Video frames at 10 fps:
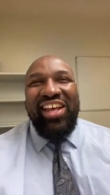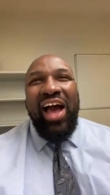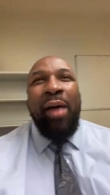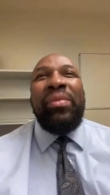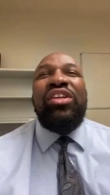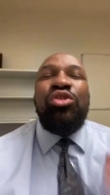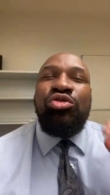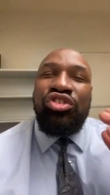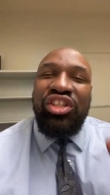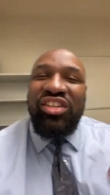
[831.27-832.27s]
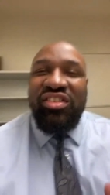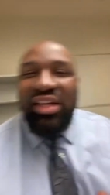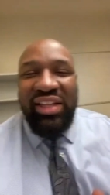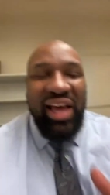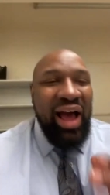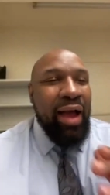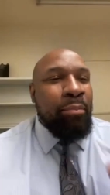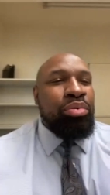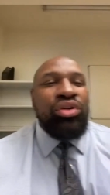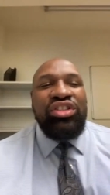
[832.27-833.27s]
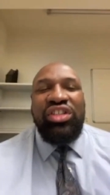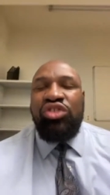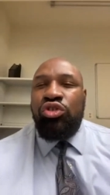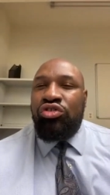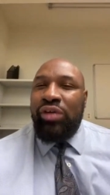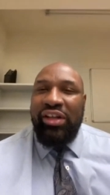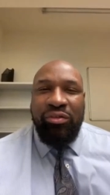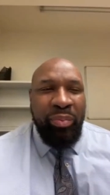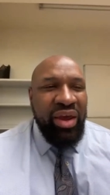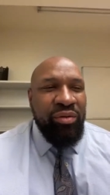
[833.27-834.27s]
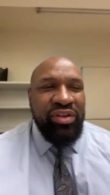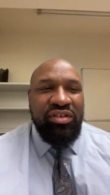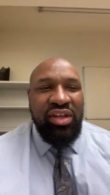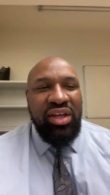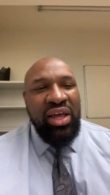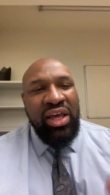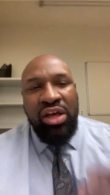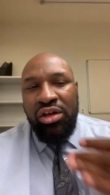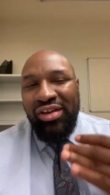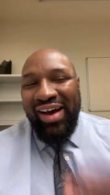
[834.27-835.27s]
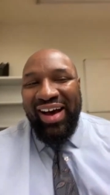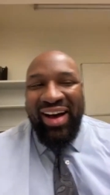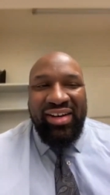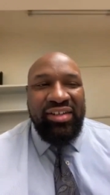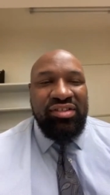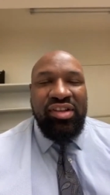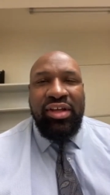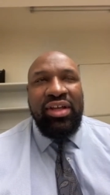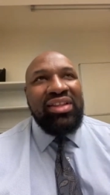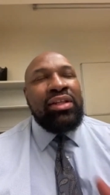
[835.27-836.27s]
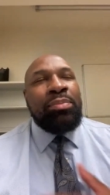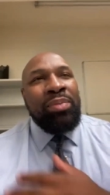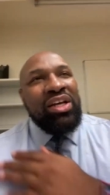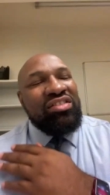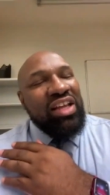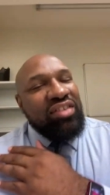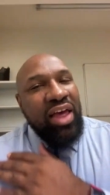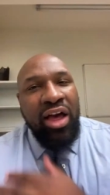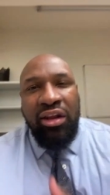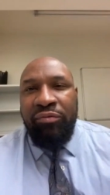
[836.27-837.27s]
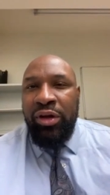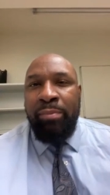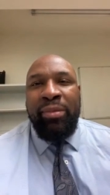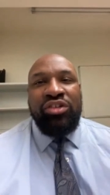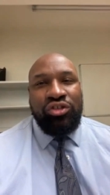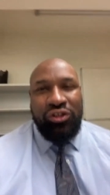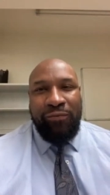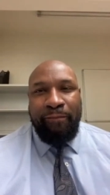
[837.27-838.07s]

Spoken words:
I mean, you should have said that. I appreciate your transparency, your honesty, because that's a hell of an admission.